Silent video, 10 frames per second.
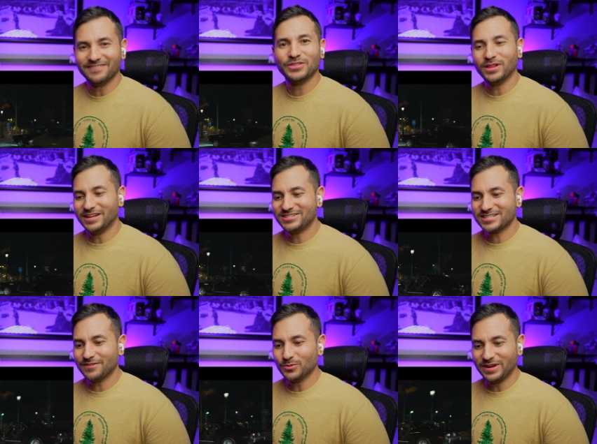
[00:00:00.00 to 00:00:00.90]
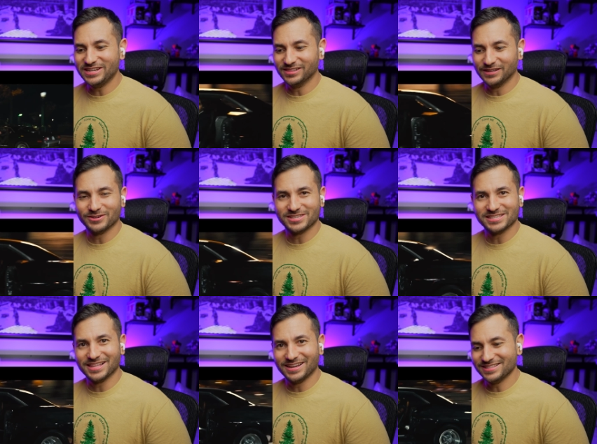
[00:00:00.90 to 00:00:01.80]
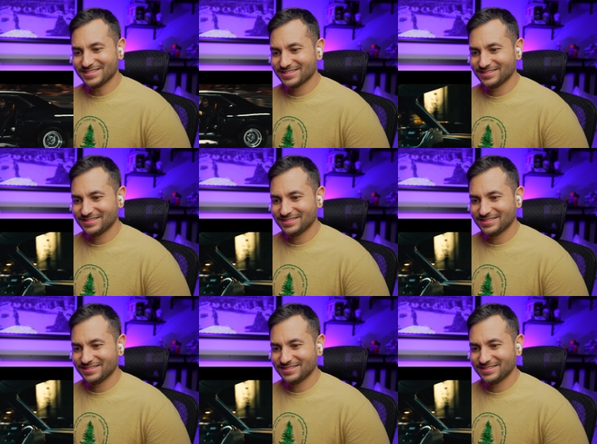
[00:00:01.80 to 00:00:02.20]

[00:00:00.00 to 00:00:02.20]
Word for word: I, love, I just love the way he delivers his lines.